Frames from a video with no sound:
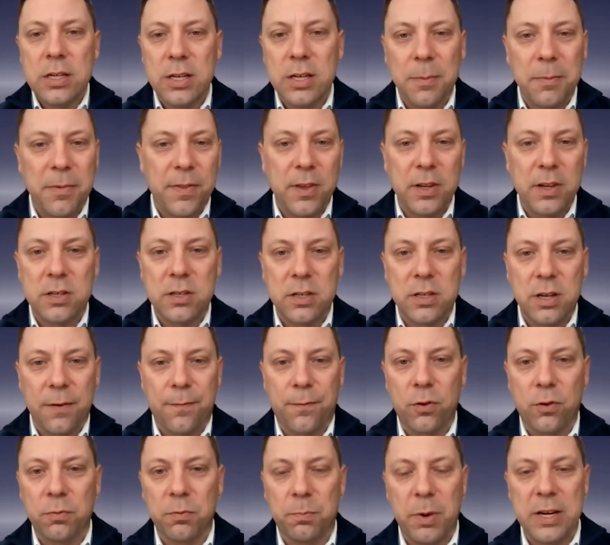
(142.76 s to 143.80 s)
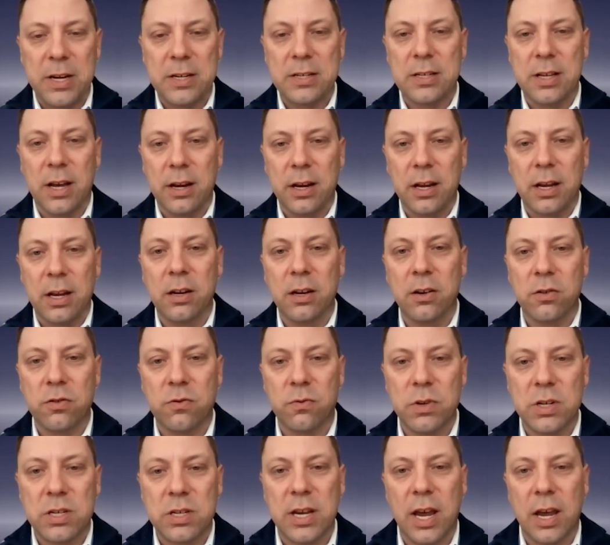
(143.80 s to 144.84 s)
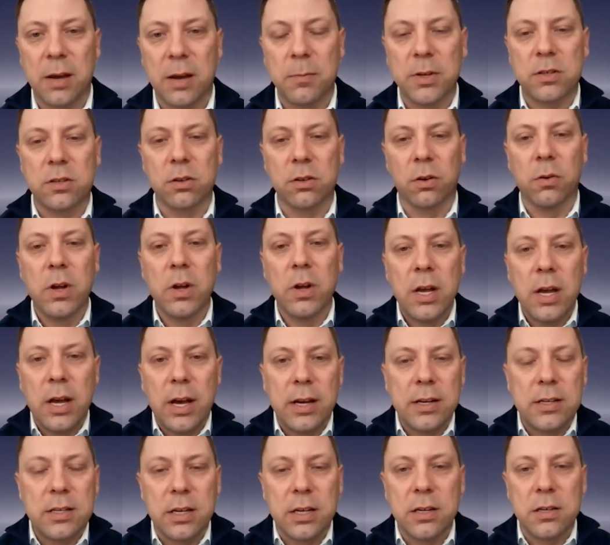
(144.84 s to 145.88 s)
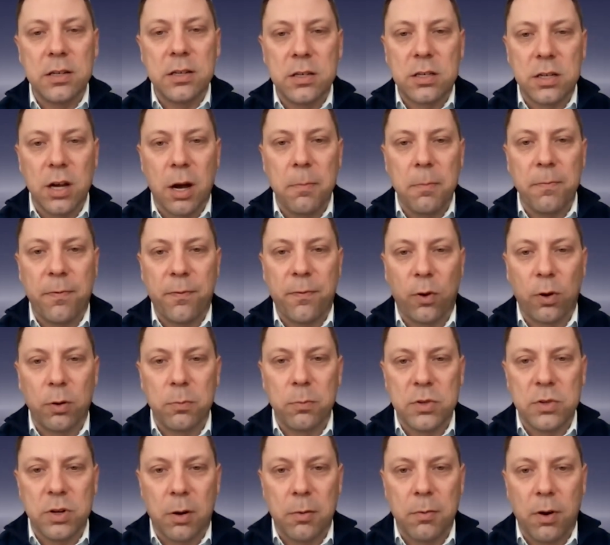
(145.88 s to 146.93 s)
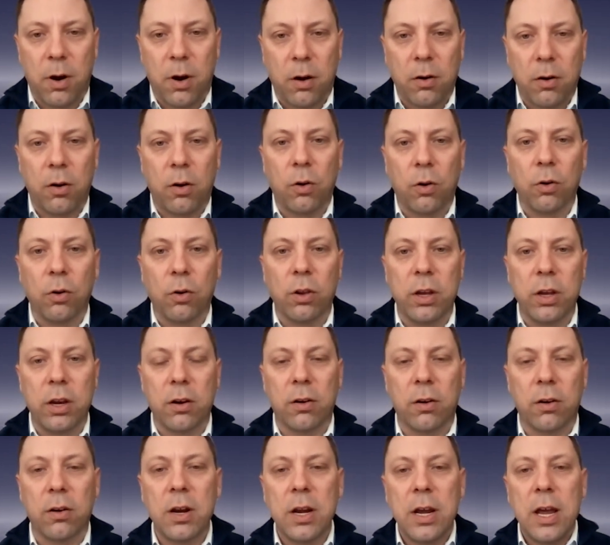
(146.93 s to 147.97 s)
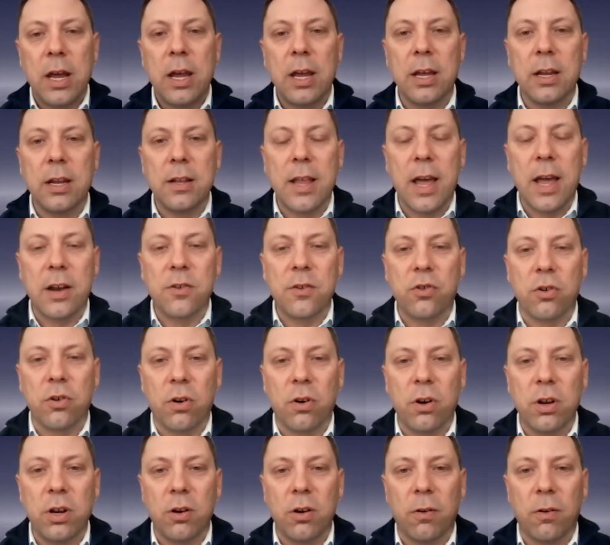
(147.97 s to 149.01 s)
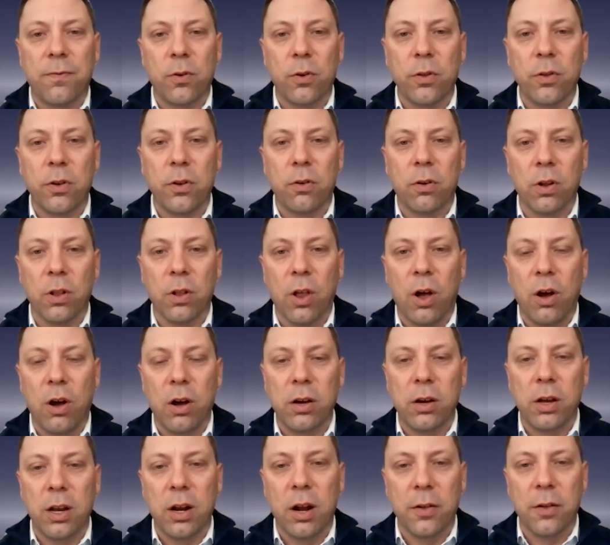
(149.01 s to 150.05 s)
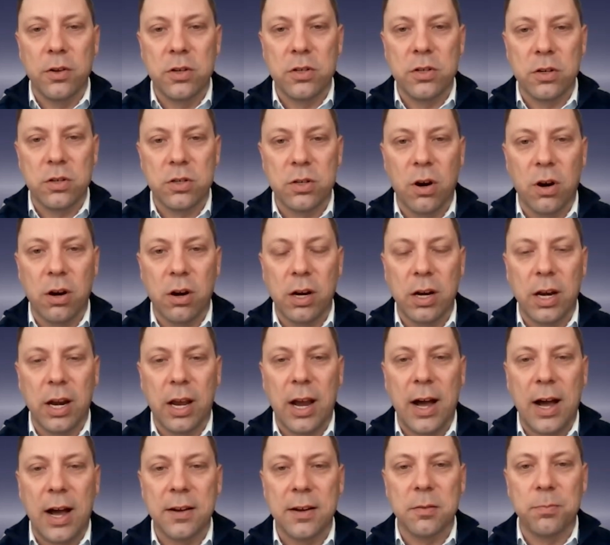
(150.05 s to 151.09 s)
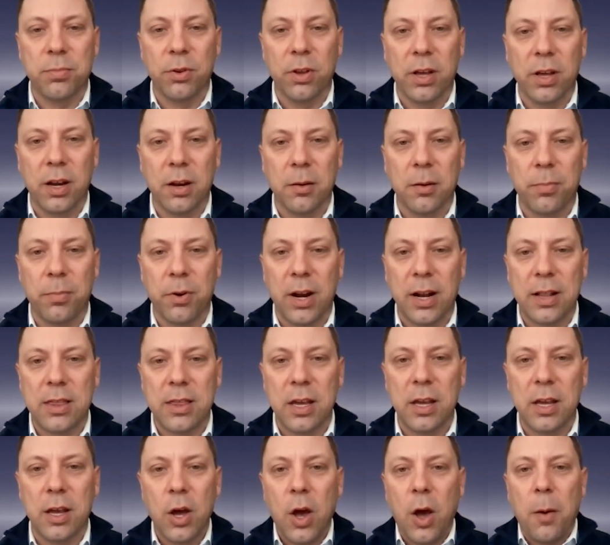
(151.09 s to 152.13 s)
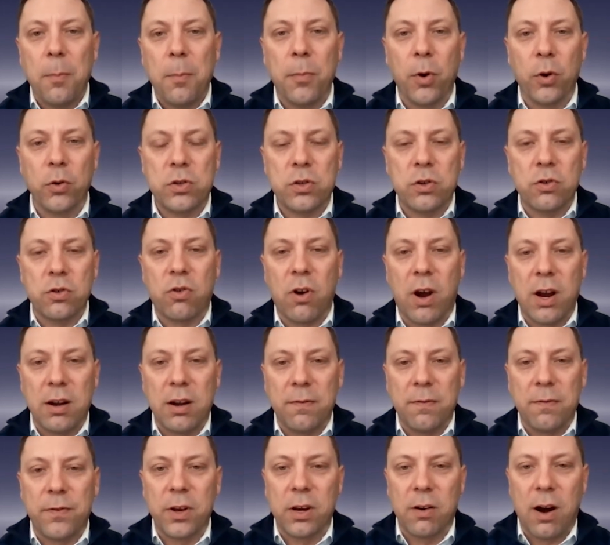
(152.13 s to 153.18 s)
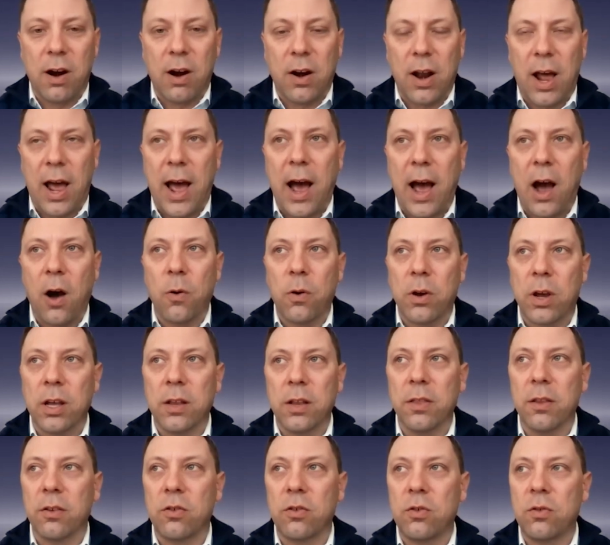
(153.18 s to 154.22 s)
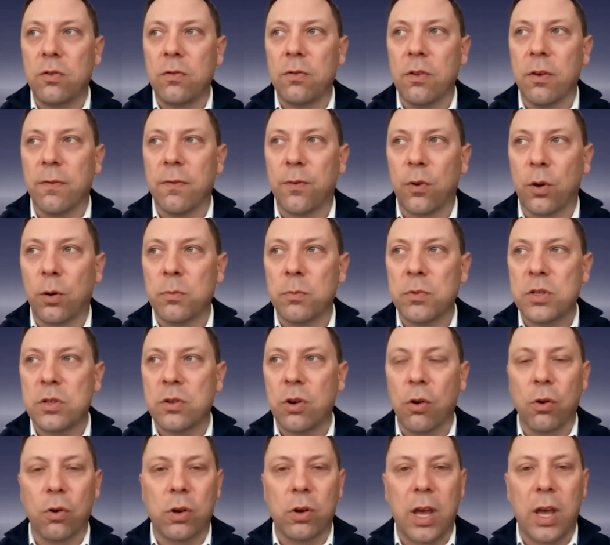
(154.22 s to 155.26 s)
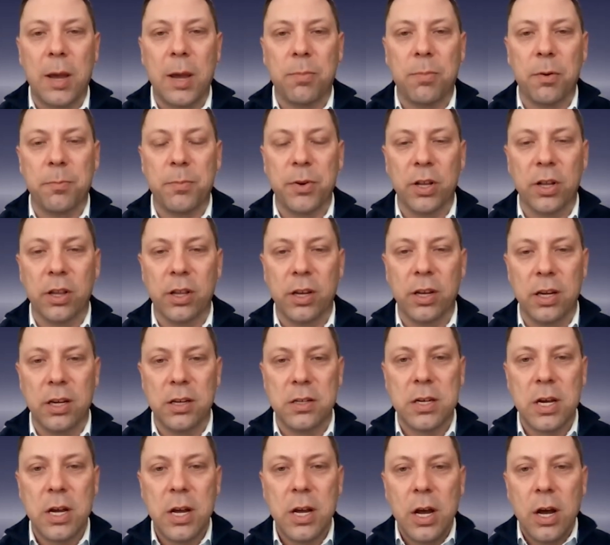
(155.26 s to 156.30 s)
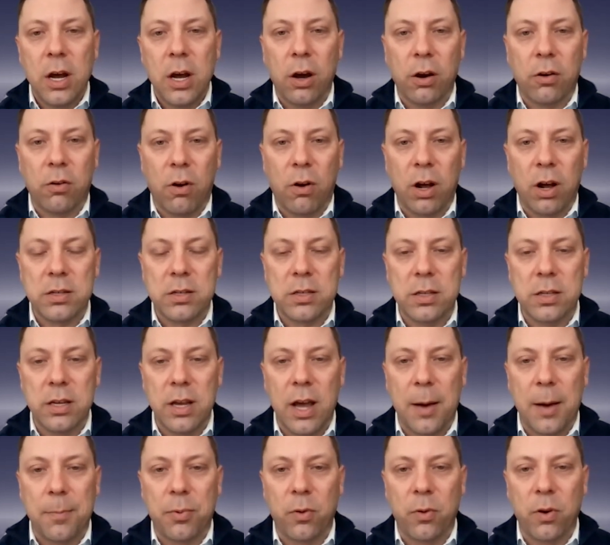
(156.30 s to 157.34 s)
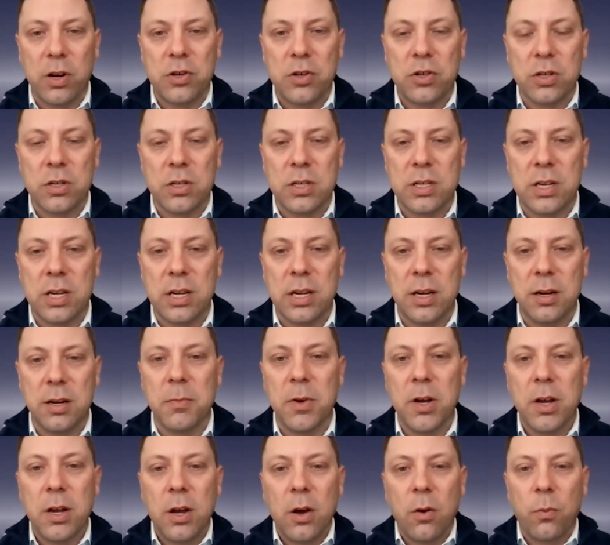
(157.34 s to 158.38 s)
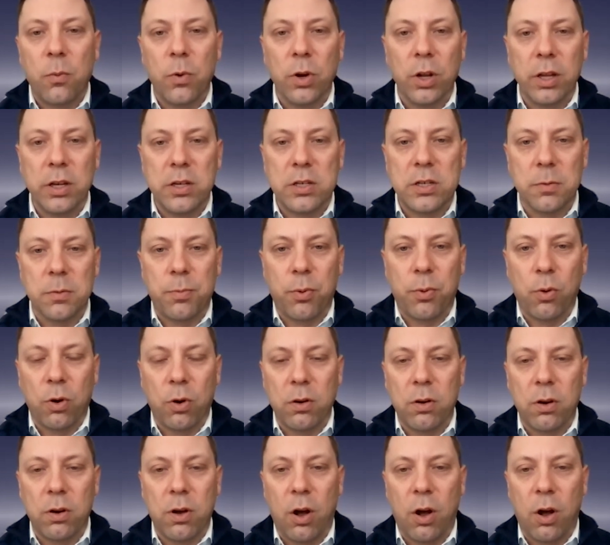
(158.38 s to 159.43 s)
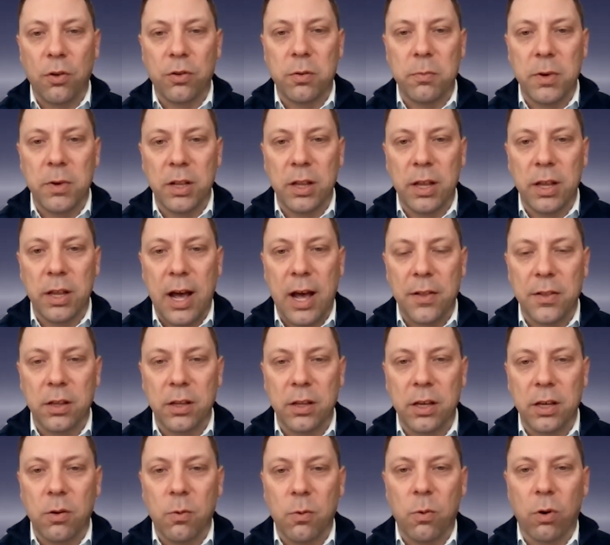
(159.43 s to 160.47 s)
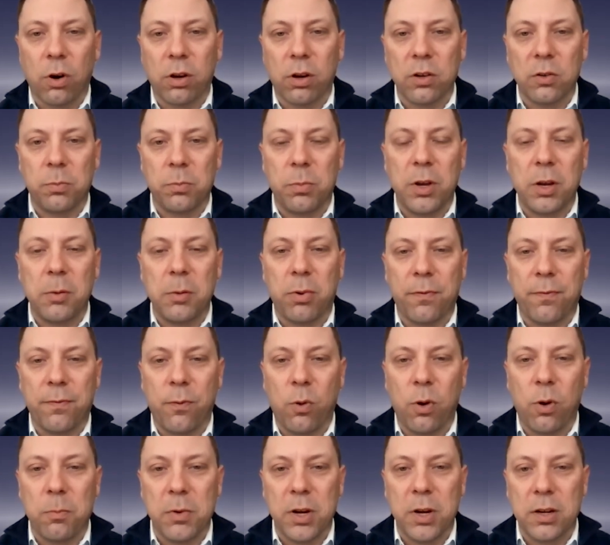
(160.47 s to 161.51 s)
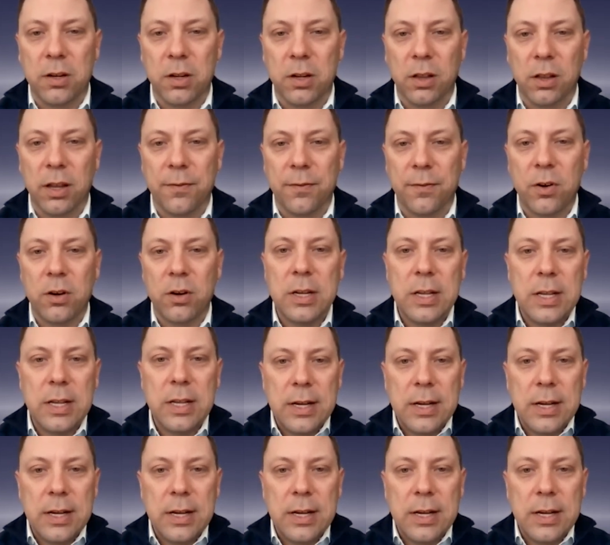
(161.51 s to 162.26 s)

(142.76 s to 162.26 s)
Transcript: Some of this differs based on industry segments. So I'd say some firms are earlier in that journey or further along, and others are starting to contemplate it. But I think most are trying to figure out how can the firm's total capabilities across the operations team really support ultimately how the legal work is being performed and delivered.